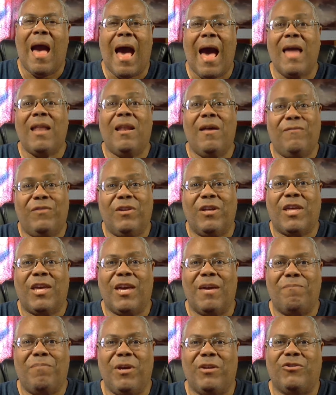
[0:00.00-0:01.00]
I love
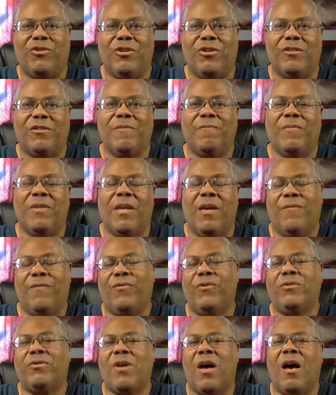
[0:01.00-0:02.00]
looking at pictures. If
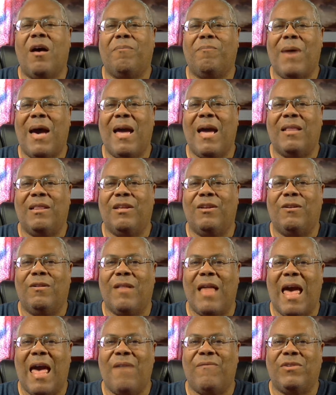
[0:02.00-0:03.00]
you saw my
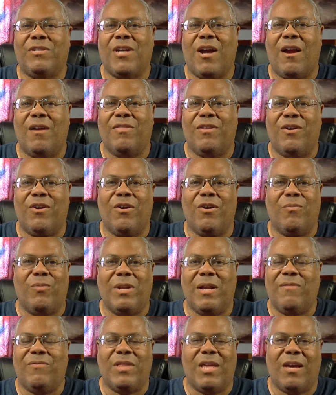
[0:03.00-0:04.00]
little avatar there, or
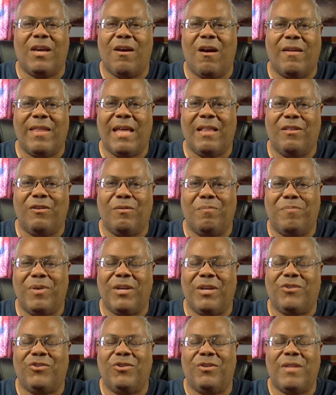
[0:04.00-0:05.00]
whatever they call that little
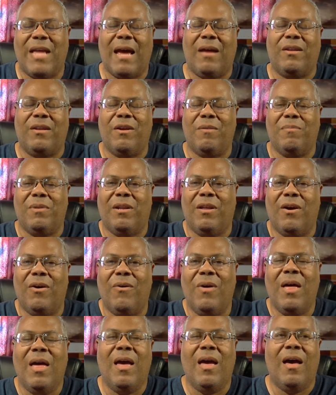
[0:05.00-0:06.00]
picture down there
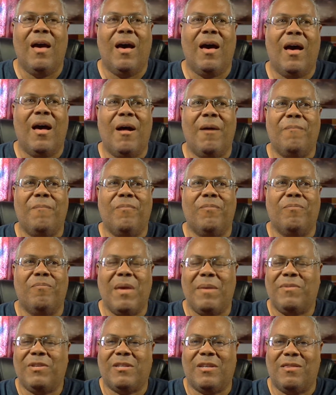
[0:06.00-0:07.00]
below, um,
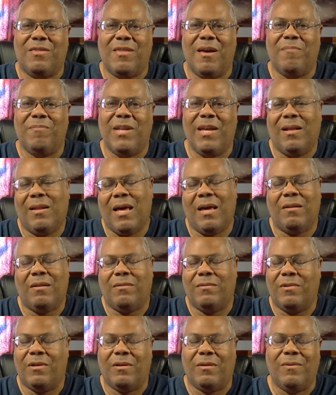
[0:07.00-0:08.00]
maybe it's a thumbnail, I
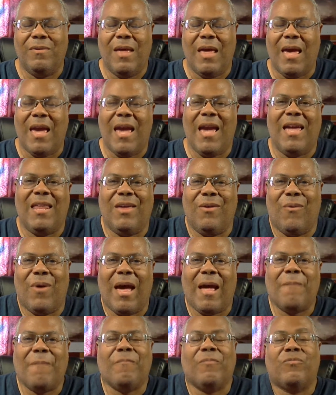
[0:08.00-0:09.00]
don't know.
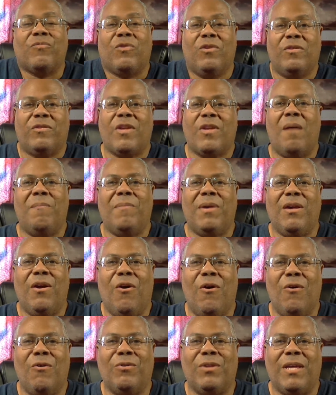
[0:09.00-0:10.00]
Anyway, you saw me
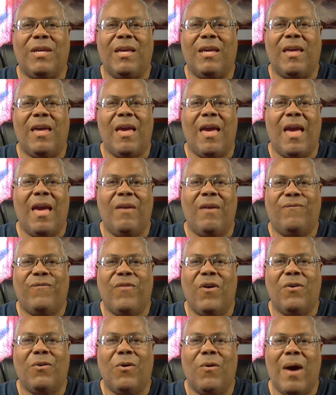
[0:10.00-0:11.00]
holding a
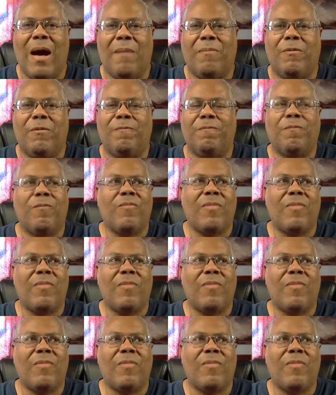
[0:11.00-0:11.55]
photo album.